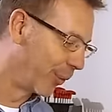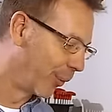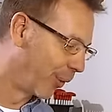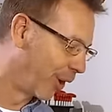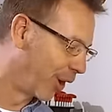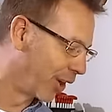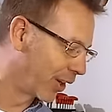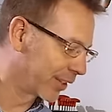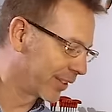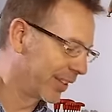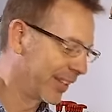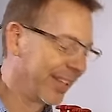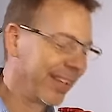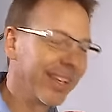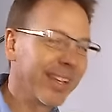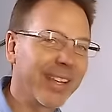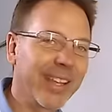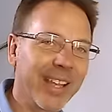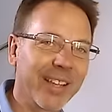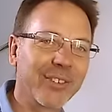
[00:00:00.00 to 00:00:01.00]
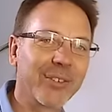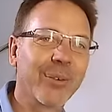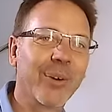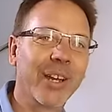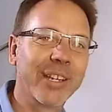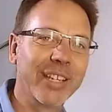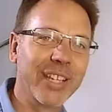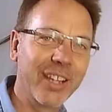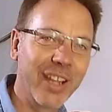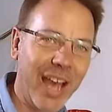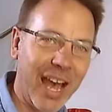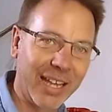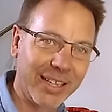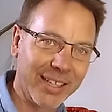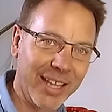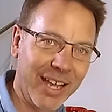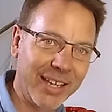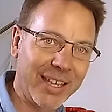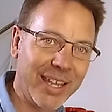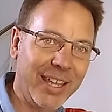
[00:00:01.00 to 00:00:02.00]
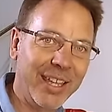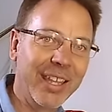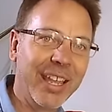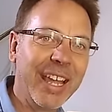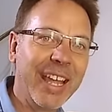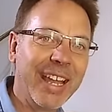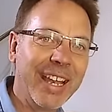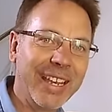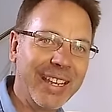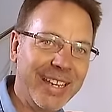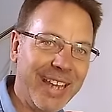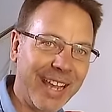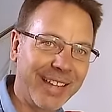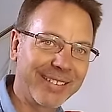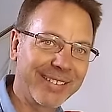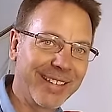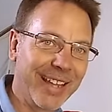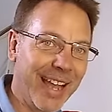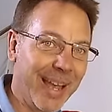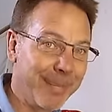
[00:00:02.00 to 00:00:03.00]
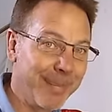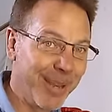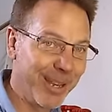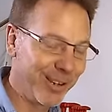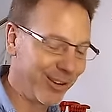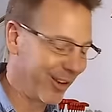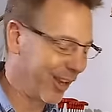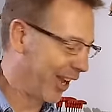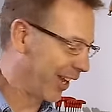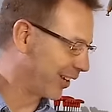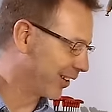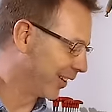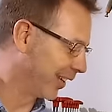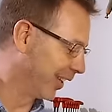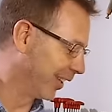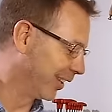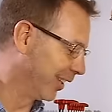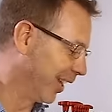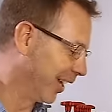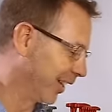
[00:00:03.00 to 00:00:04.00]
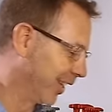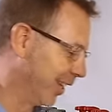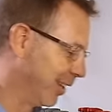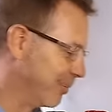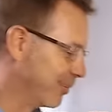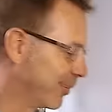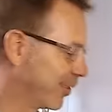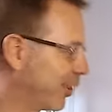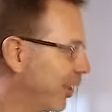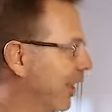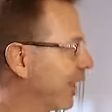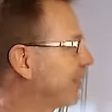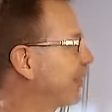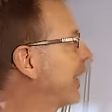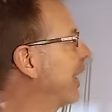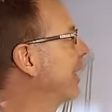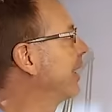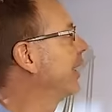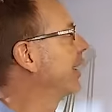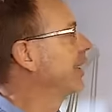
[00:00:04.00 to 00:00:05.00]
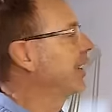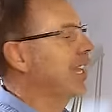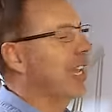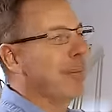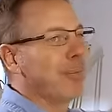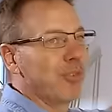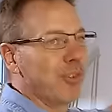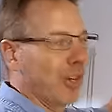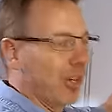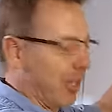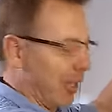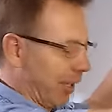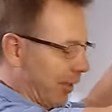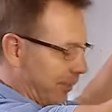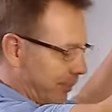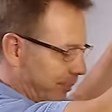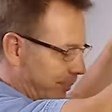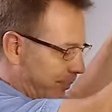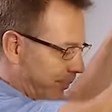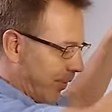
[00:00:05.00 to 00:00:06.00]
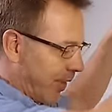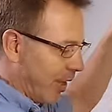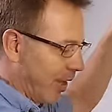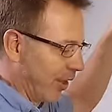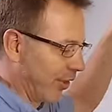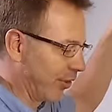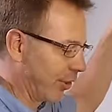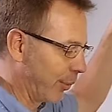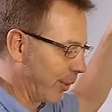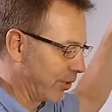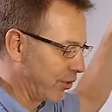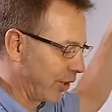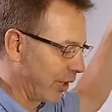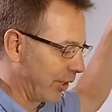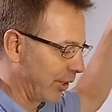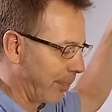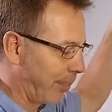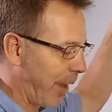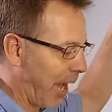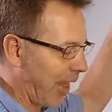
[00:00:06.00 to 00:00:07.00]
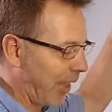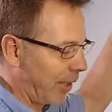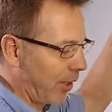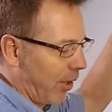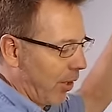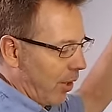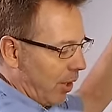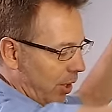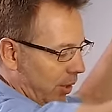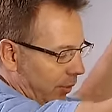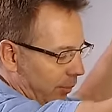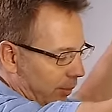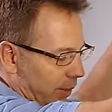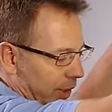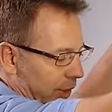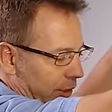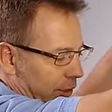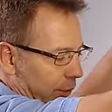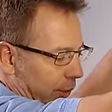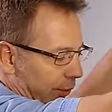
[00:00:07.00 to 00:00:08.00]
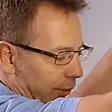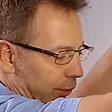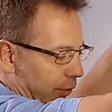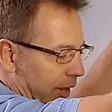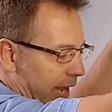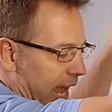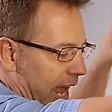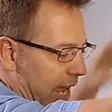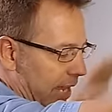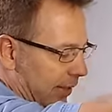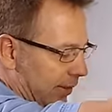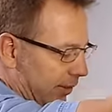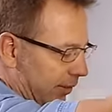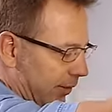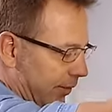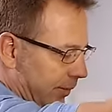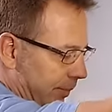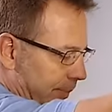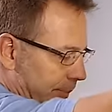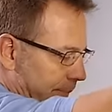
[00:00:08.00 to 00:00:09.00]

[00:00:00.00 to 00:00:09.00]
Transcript: it worked. Guess what? You got lucky. Next time, you're not going to get lucky. So let's keep, keep drilling. So we drilled the pilot hole. We're going to do a 3 eighths.